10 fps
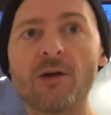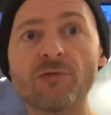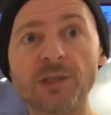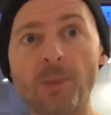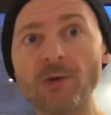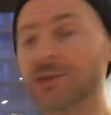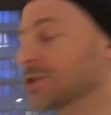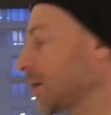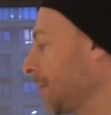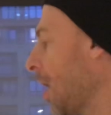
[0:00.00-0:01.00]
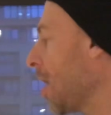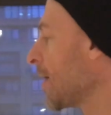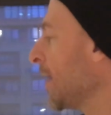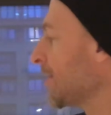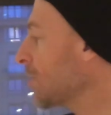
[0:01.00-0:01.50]
response to the bar.
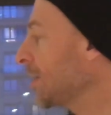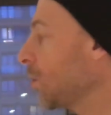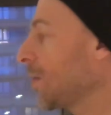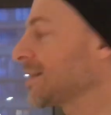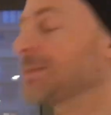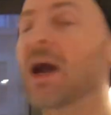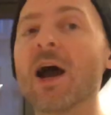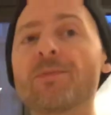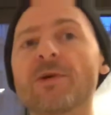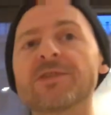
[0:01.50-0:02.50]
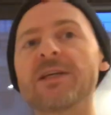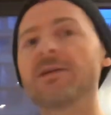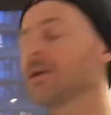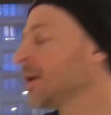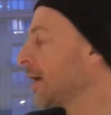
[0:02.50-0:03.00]
So I didn't want it to be high
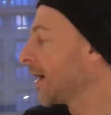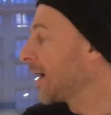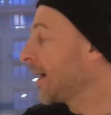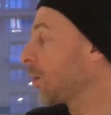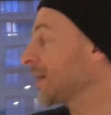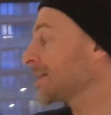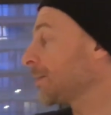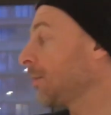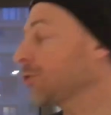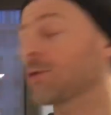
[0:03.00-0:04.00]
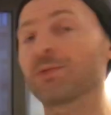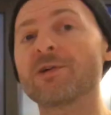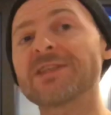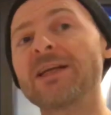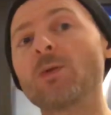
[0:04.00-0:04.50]
protein. I wanted it to be moderate
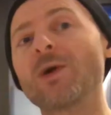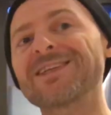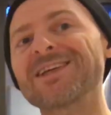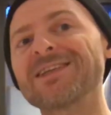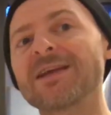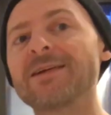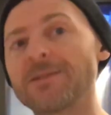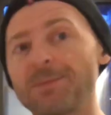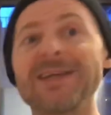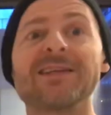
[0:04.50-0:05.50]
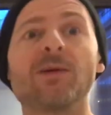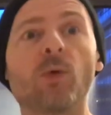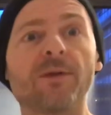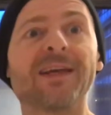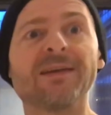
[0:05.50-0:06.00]
protein, which is basically
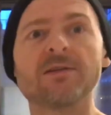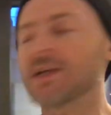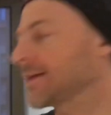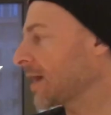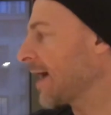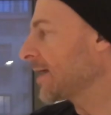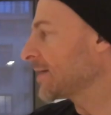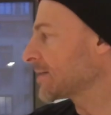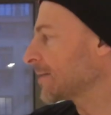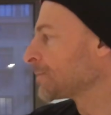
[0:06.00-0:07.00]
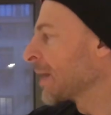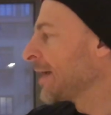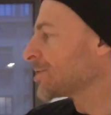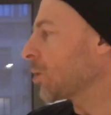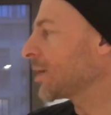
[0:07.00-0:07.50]
what the ketogenic diet is.
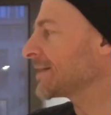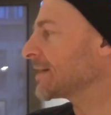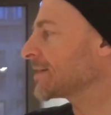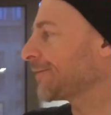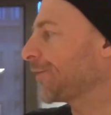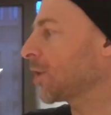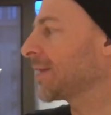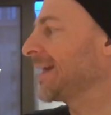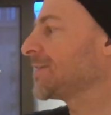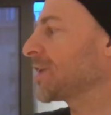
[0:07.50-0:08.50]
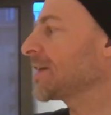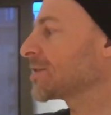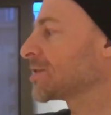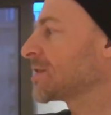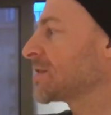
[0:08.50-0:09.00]
So I wanted it to follow the ketogenic
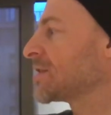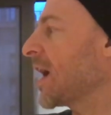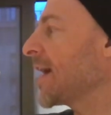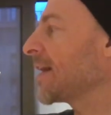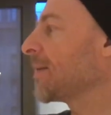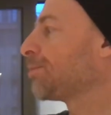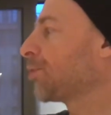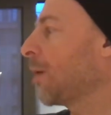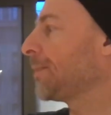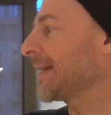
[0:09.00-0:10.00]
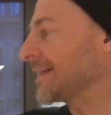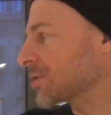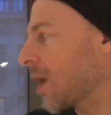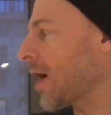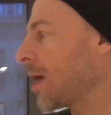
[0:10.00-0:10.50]
diet properly.
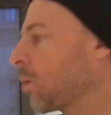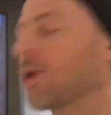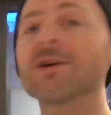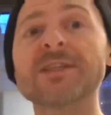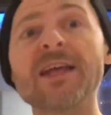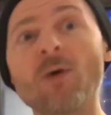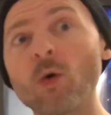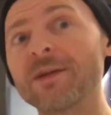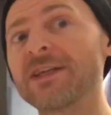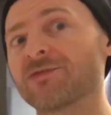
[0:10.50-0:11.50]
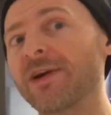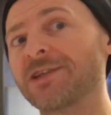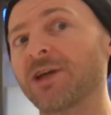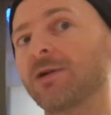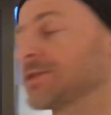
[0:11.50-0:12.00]
So I worked all of these
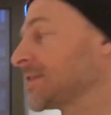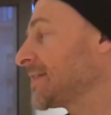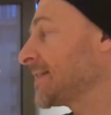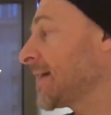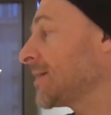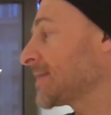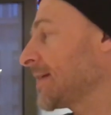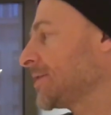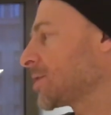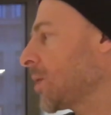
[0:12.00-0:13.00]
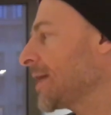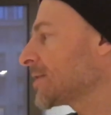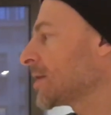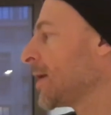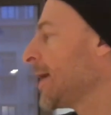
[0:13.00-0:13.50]
ratios and details into
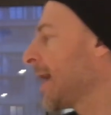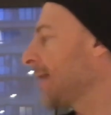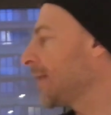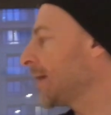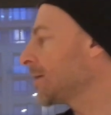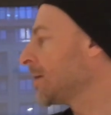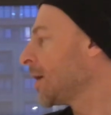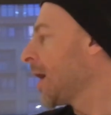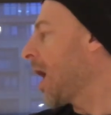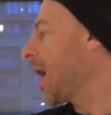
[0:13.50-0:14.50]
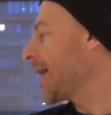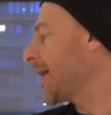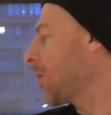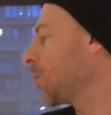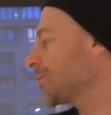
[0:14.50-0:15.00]
it. And then
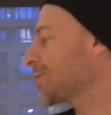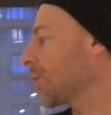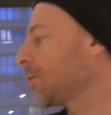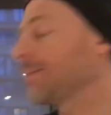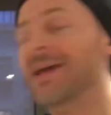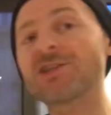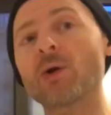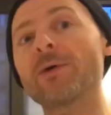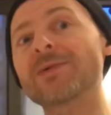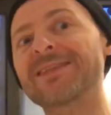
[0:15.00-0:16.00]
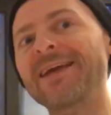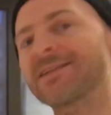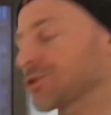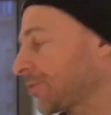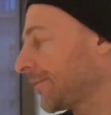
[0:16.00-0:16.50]
I also made sure it was
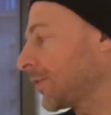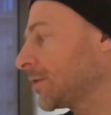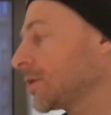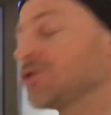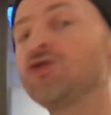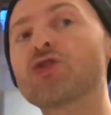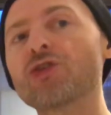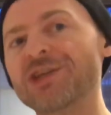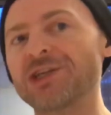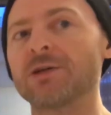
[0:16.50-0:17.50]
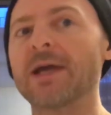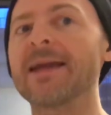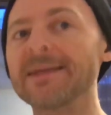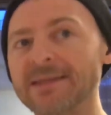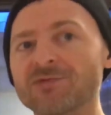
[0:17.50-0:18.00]
data-driven nutrition.
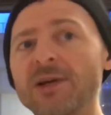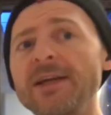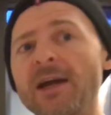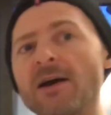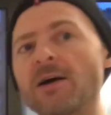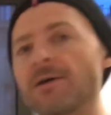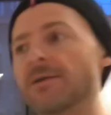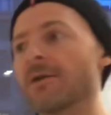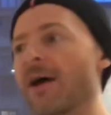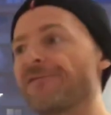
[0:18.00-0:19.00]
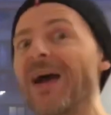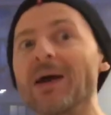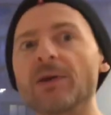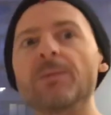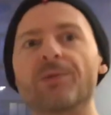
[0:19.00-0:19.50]
And this is really a
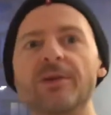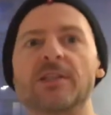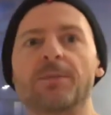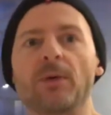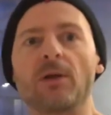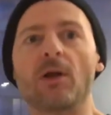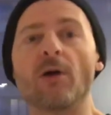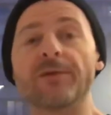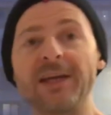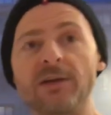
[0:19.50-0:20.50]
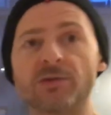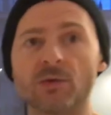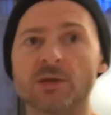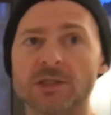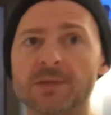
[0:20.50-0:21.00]
founding principle of
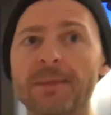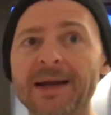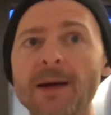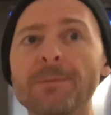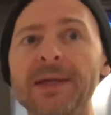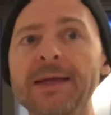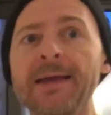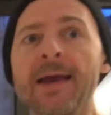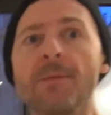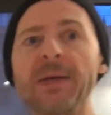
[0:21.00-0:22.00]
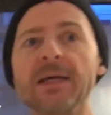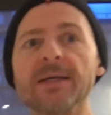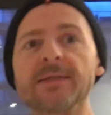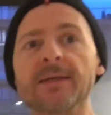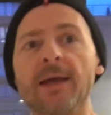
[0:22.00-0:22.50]
Ketosource, my company,
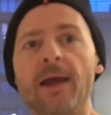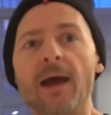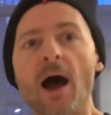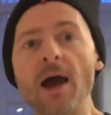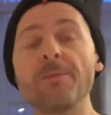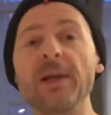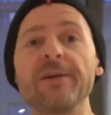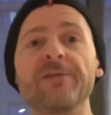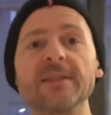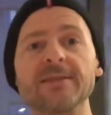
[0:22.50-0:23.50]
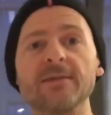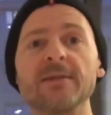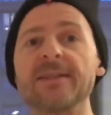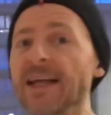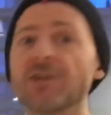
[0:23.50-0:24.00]
because I believe
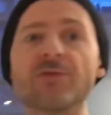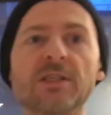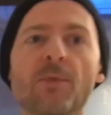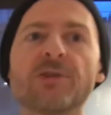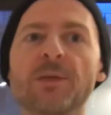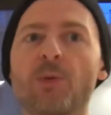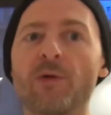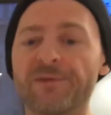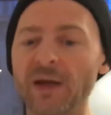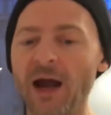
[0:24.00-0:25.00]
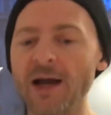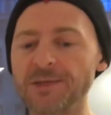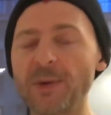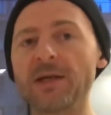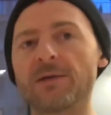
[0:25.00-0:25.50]
that data is the most important thing. I
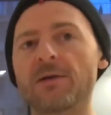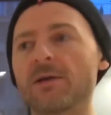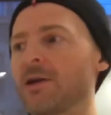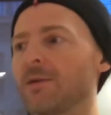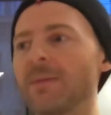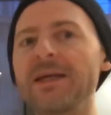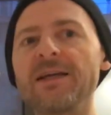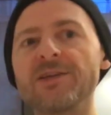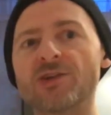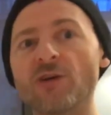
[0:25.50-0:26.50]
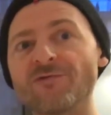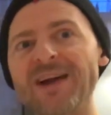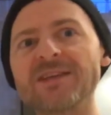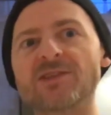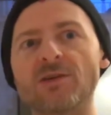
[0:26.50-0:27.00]
spent many years going
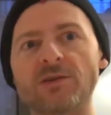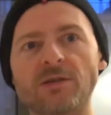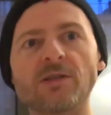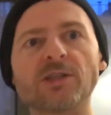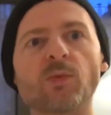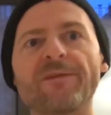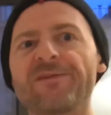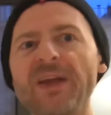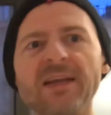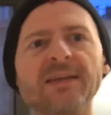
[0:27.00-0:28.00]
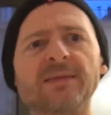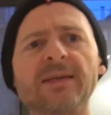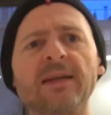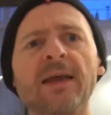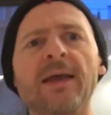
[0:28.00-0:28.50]
around in circles with fitness
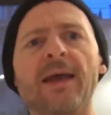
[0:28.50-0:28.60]
and